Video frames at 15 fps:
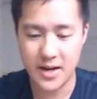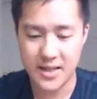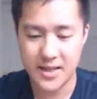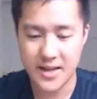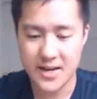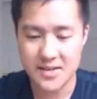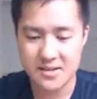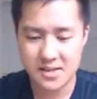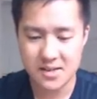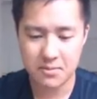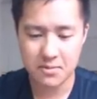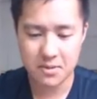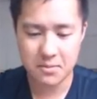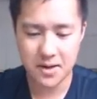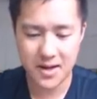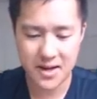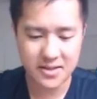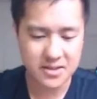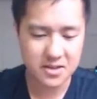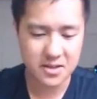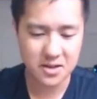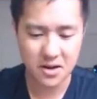I think I see something behind
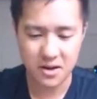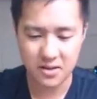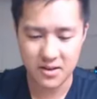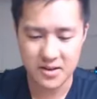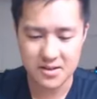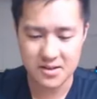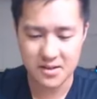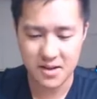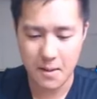this card. Let's say,